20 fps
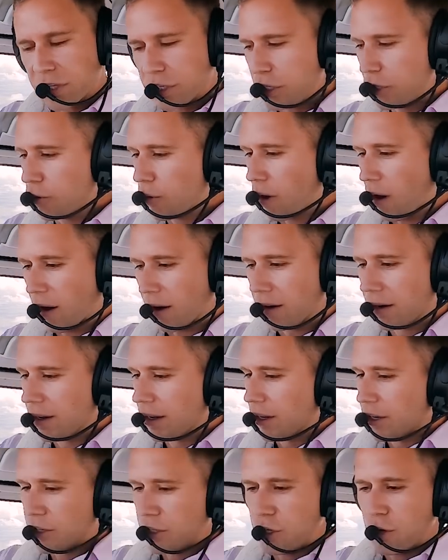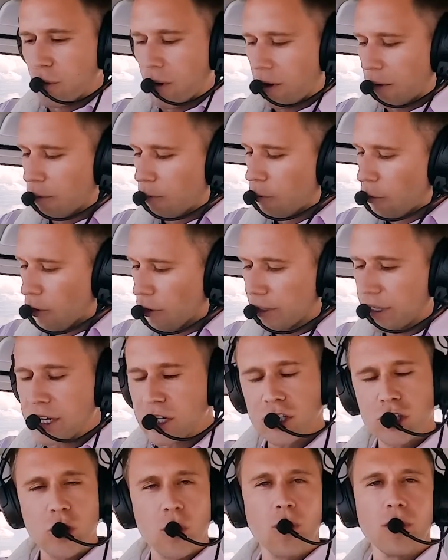You are you are working
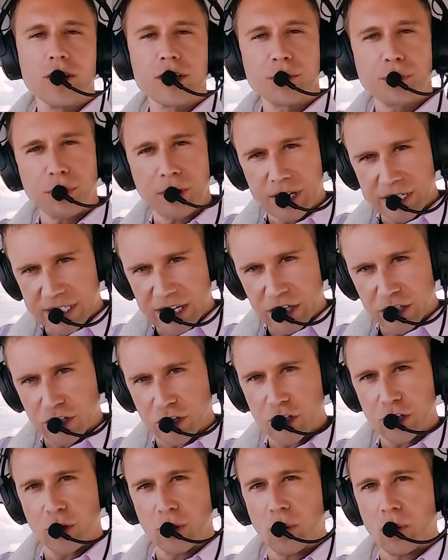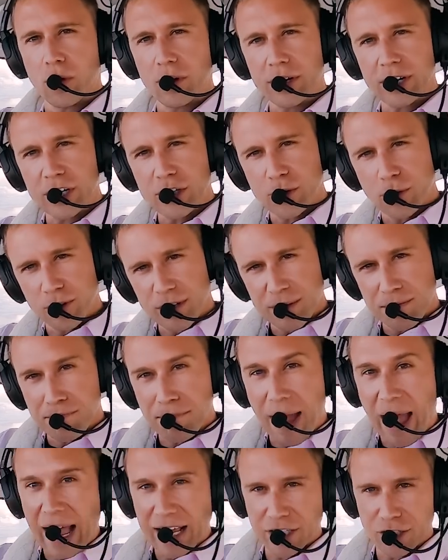towards precision. You're working towards
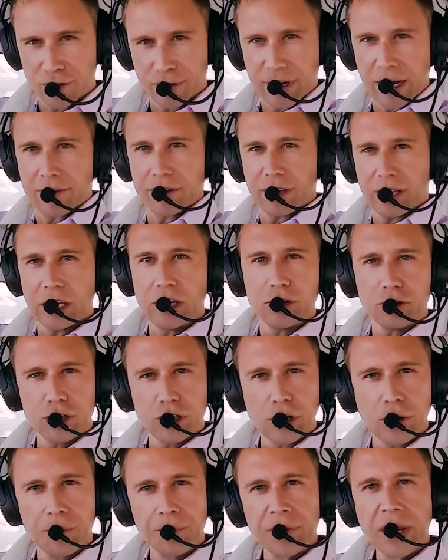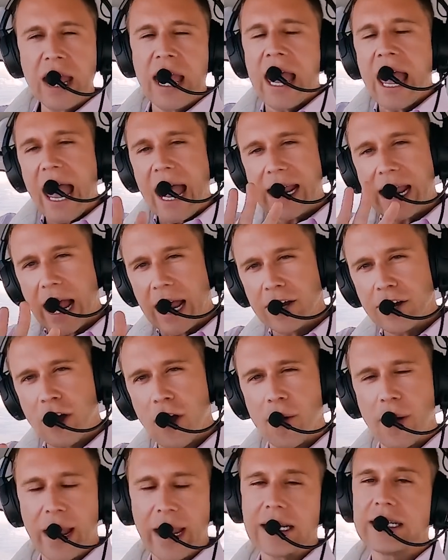mastery in everything you do. And I
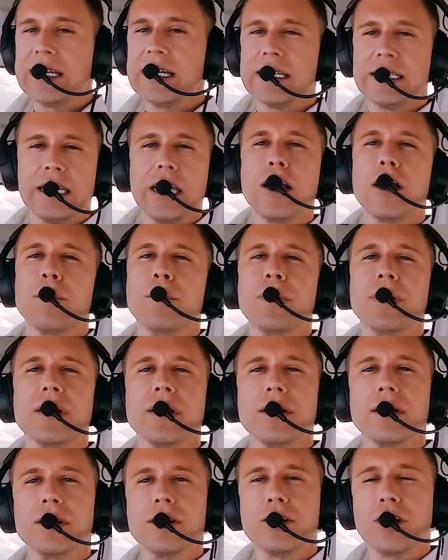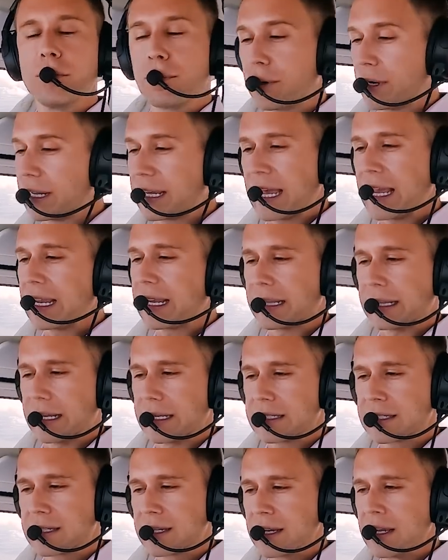know ATC could put, could put a kink in
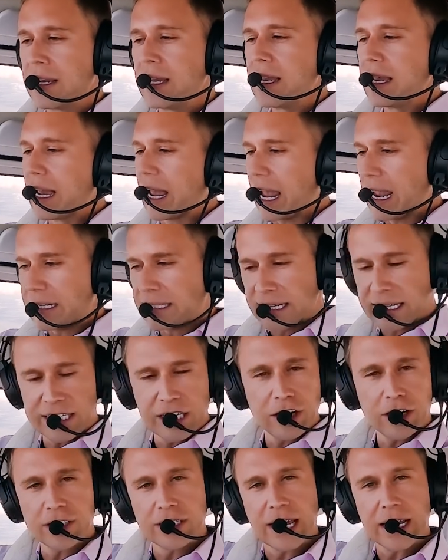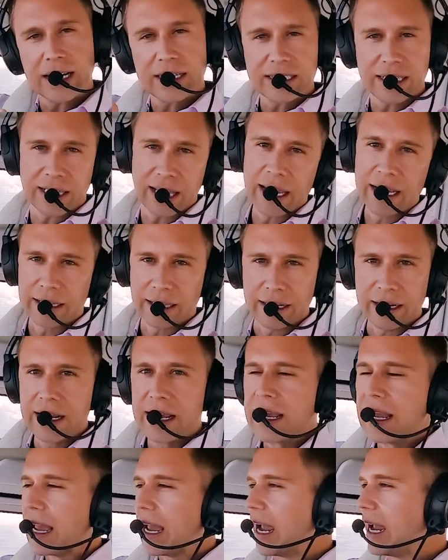this. ATC could take us to like
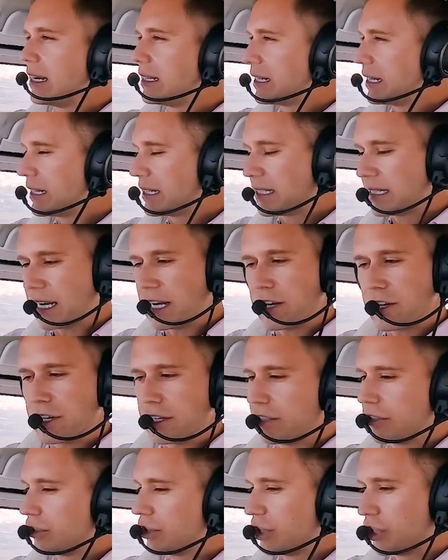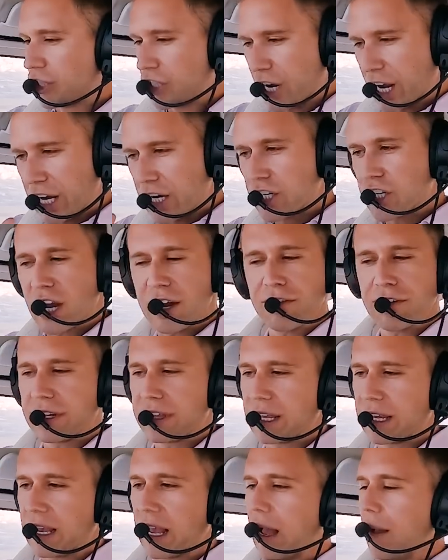ATC could could change
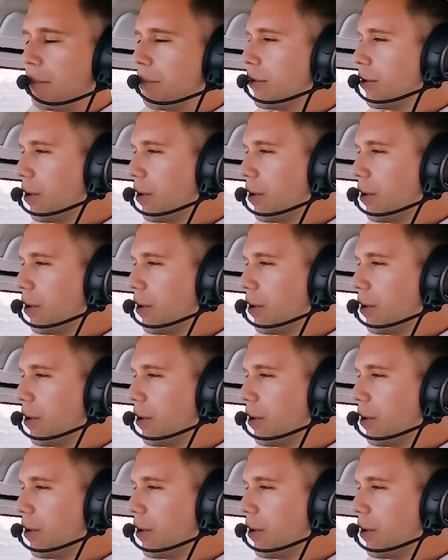everything up.